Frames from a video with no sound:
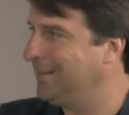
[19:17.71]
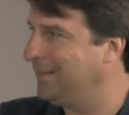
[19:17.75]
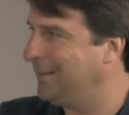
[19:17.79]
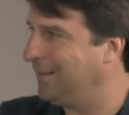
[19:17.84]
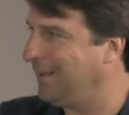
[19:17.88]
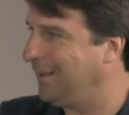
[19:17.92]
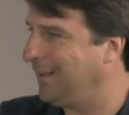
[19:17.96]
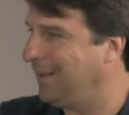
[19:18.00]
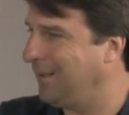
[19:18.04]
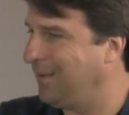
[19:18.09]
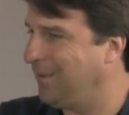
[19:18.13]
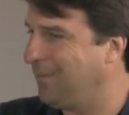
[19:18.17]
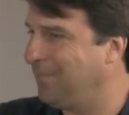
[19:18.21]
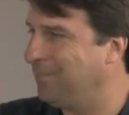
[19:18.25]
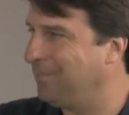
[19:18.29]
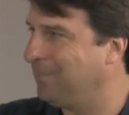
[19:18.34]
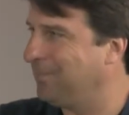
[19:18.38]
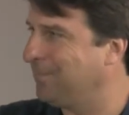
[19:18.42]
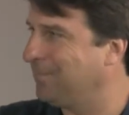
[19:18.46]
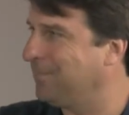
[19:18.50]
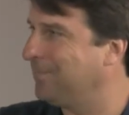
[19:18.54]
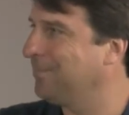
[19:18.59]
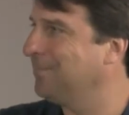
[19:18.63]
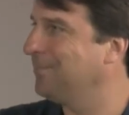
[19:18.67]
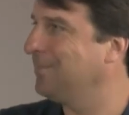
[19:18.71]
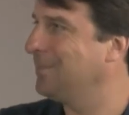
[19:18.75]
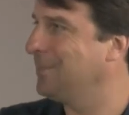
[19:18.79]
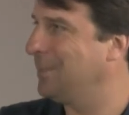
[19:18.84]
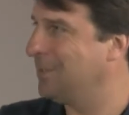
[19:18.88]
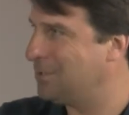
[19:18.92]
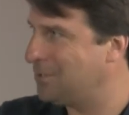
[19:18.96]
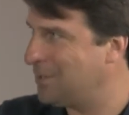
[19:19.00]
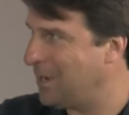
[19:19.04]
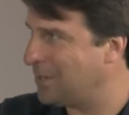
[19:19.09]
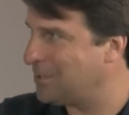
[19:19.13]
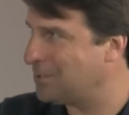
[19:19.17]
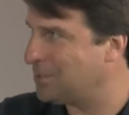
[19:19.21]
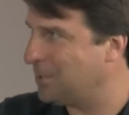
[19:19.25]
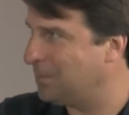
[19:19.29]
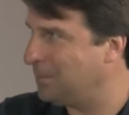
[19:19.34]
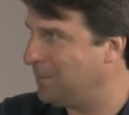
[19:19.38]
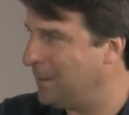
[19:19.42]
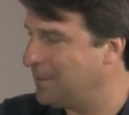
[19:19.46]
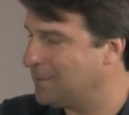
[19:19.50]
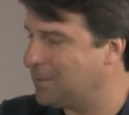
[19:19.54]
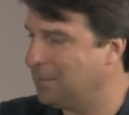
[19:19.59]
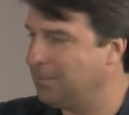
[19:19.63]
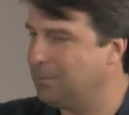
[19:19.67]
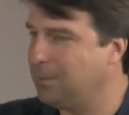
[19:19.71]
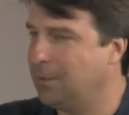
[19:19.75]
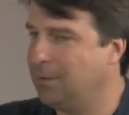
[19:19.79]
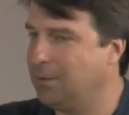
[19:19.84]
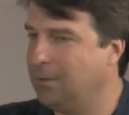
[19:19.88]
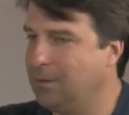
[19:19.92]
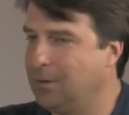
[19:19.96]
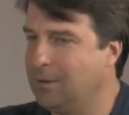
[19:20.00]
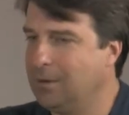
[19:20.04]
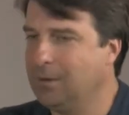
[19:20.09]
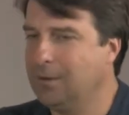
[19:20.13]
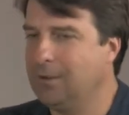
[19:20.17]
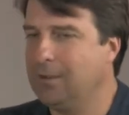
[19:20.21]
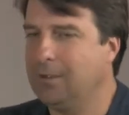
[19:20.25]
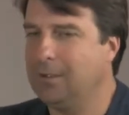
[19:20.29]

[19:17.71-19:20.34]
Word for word: um, yeah. the gesture-based computer.